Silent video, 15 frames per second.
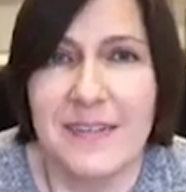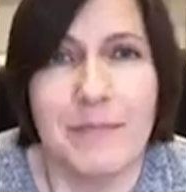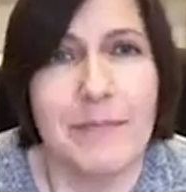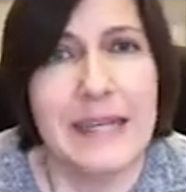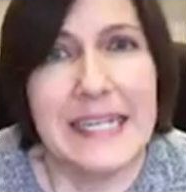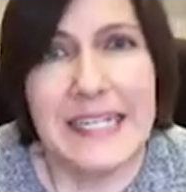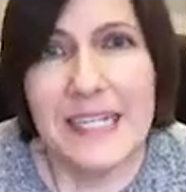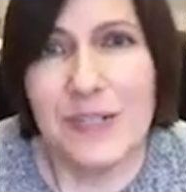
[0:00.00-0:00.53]

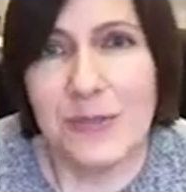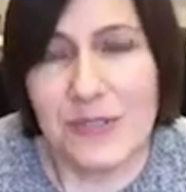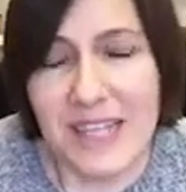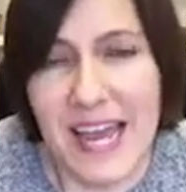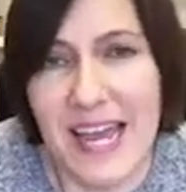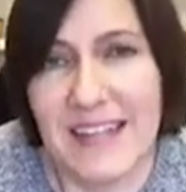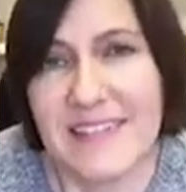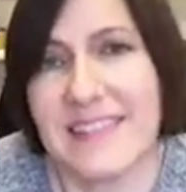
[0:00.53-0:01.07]
menial
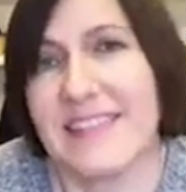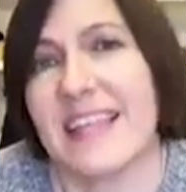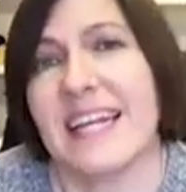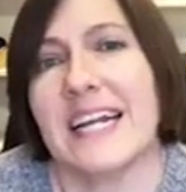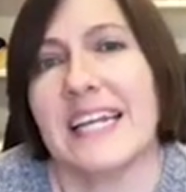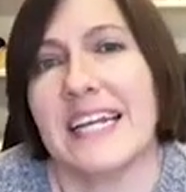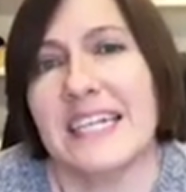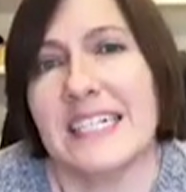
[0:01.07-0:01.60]
task that
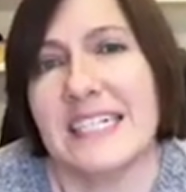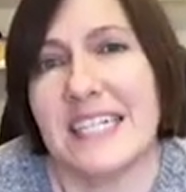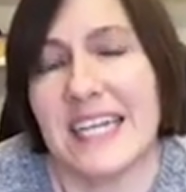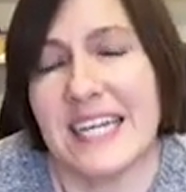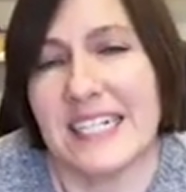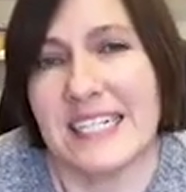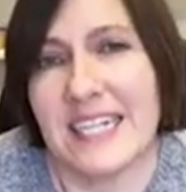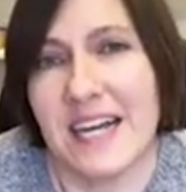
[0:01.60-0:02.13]
I needed to
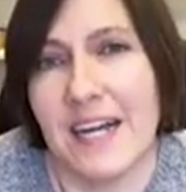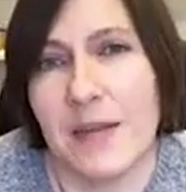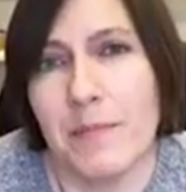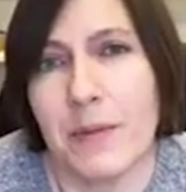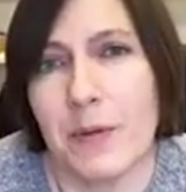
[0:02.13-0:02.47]
get done,